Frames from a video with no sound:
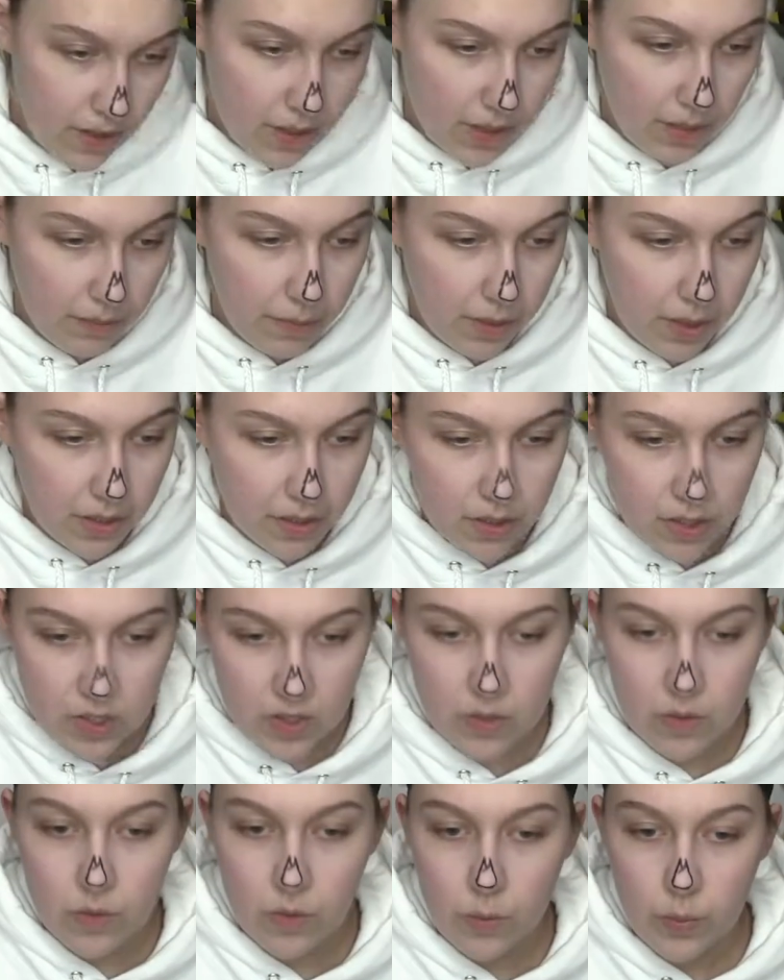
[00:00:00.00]
I'm going to
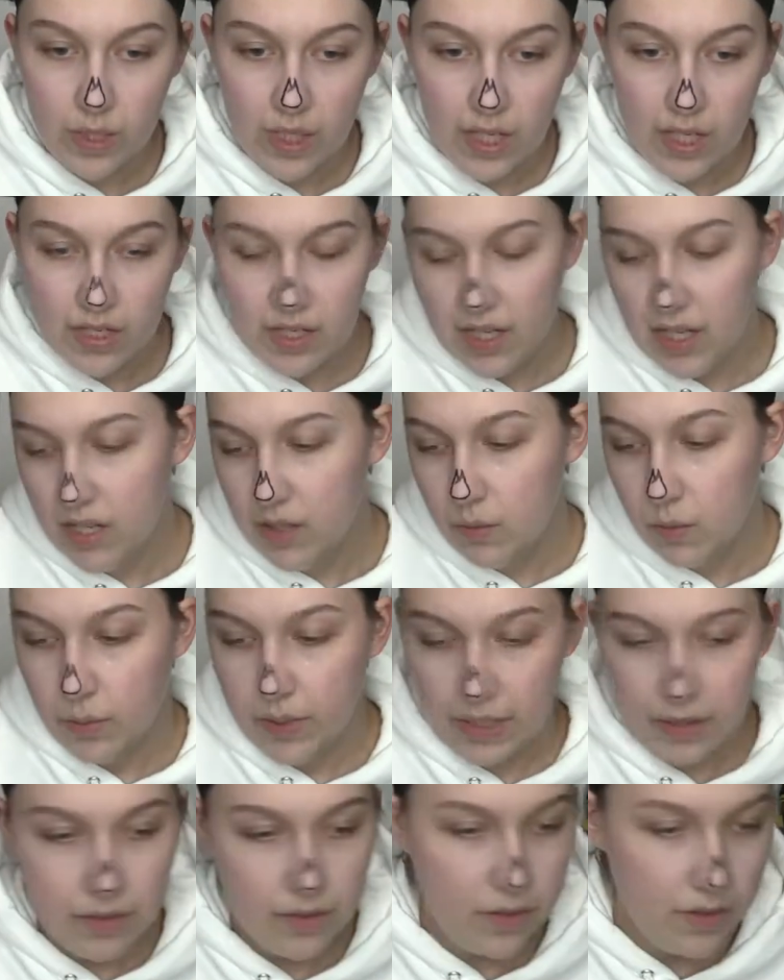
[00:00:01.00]
do what I did
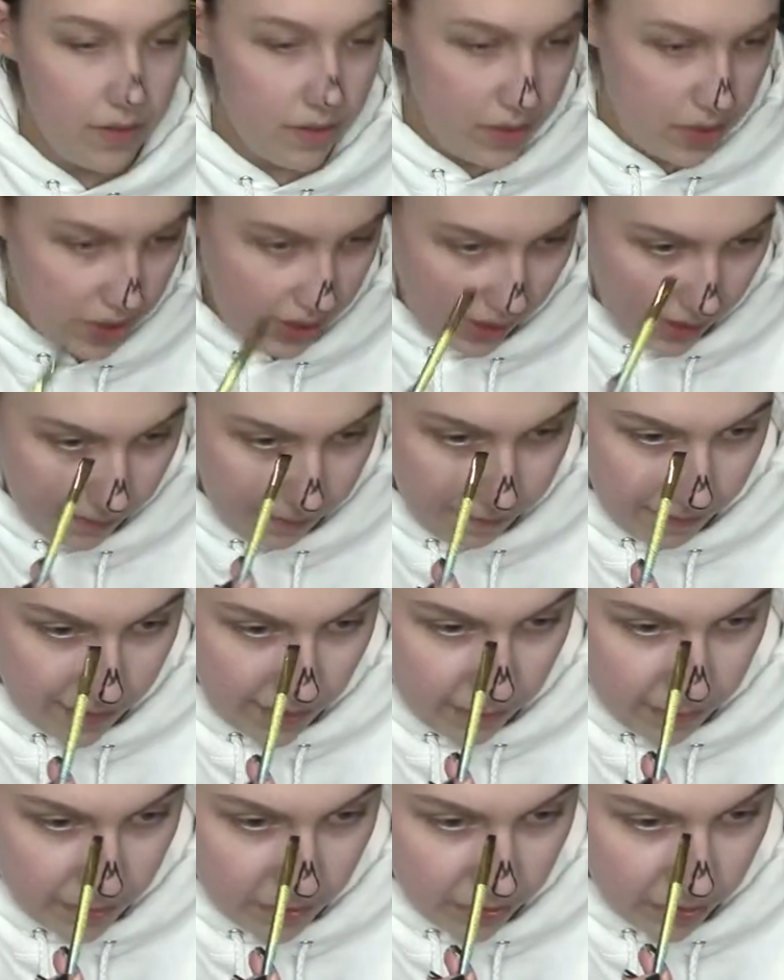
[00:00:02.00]
with Jeff, and
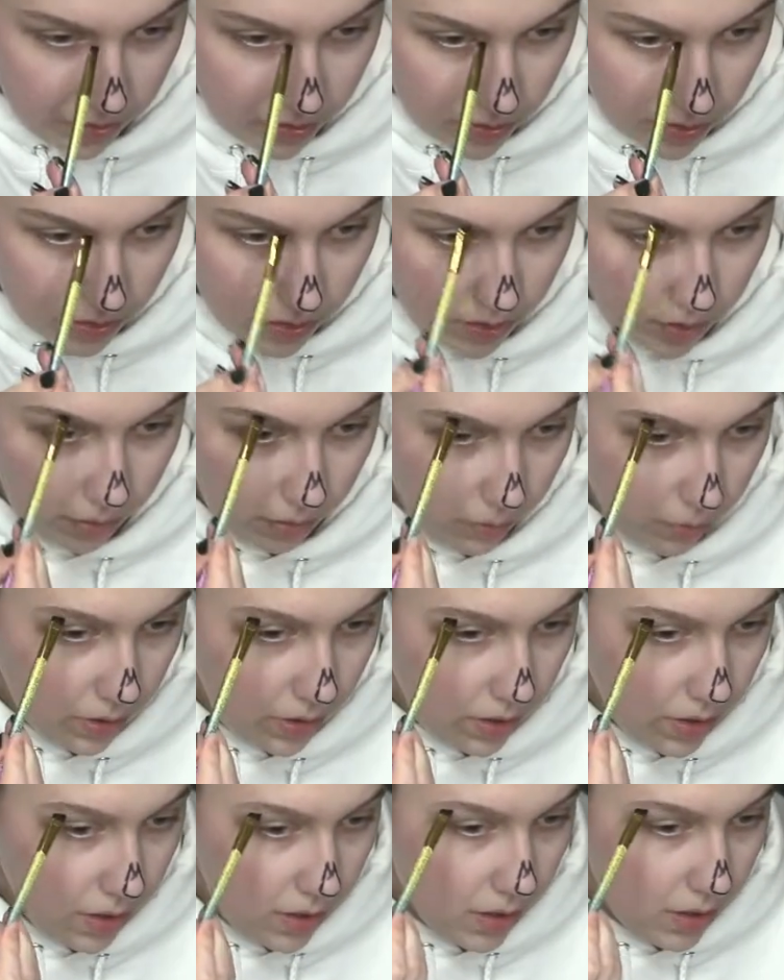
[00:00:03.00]
I'm just going to go
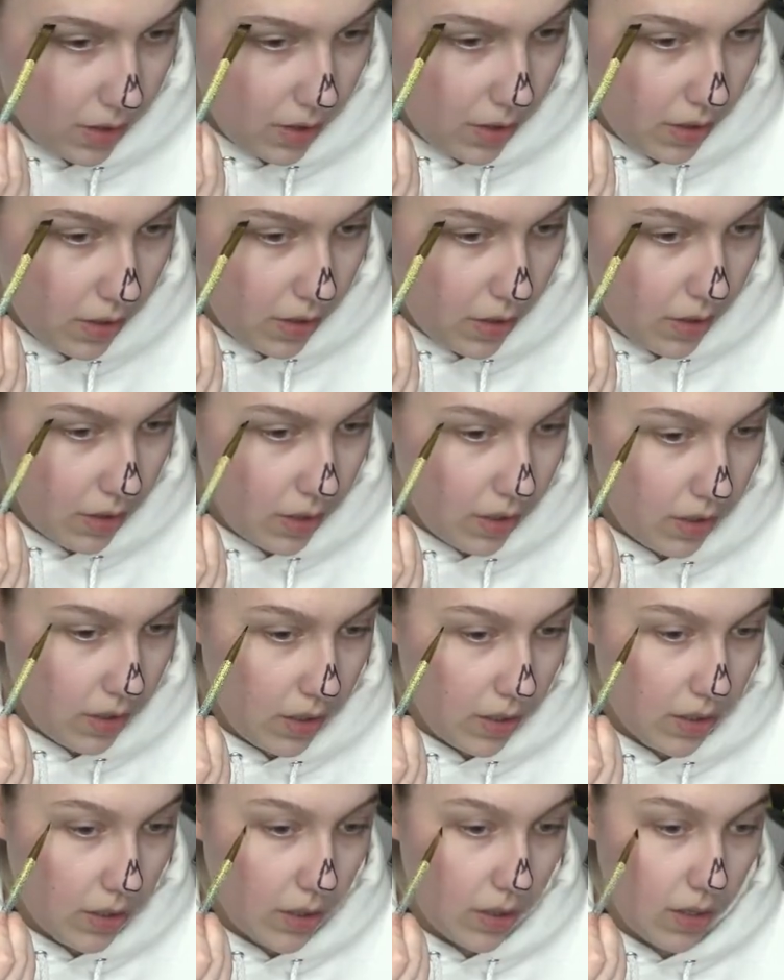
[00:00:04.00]

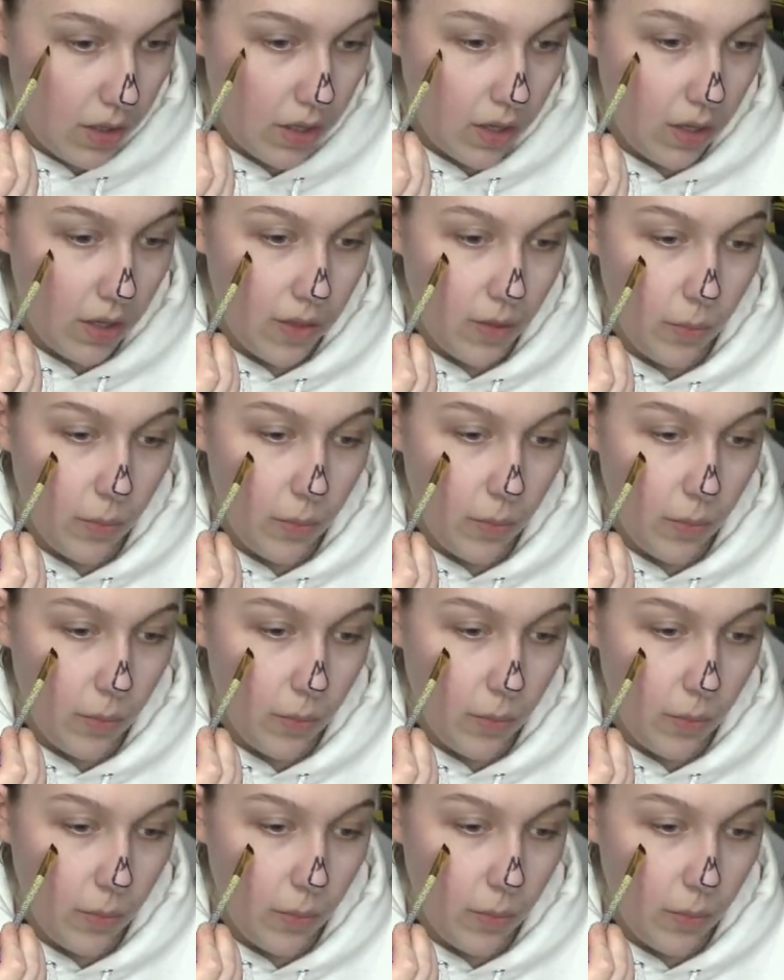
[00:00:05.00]
all the